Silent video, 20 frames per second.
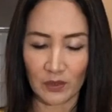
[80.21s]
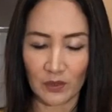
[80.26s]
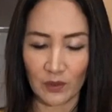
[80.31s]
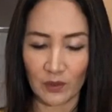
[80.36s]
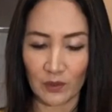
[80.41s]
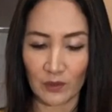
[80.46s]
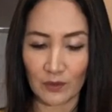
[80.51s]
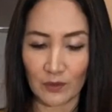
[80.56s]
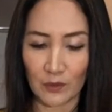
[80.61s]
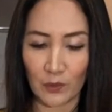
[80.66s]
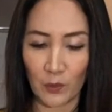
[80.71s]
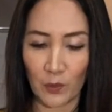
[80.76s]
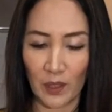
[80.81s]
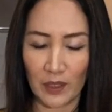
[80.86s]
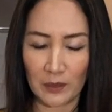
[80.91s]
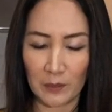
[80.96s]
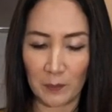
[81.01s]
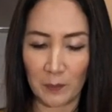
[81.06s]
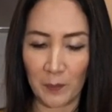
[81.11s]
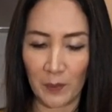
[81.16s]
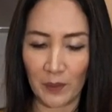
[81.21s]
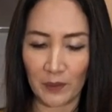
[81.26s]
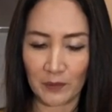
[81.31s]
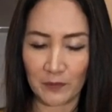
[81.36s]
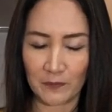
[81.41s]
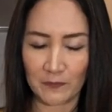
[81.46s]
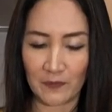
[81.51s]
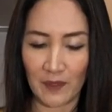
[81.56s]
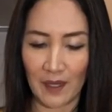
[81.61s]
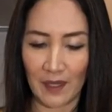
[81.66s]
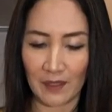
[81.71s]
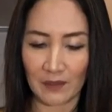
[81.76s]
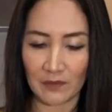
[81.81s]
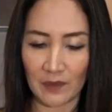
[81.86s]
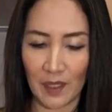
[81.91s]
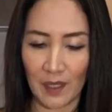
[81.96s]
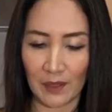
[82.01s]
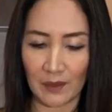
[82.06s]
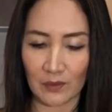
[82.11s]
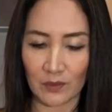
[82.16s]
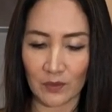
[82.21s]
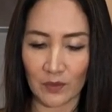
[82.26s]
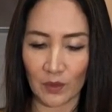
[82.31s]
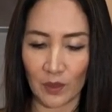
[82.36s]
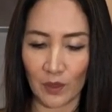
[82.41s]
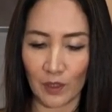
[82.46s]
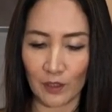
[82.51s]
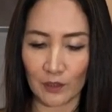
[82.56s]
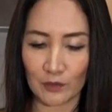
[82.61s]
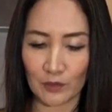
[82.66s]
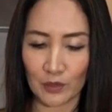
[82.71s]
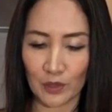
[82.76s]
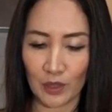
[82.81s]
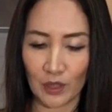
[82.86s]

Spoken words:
to use 1.5 ounce of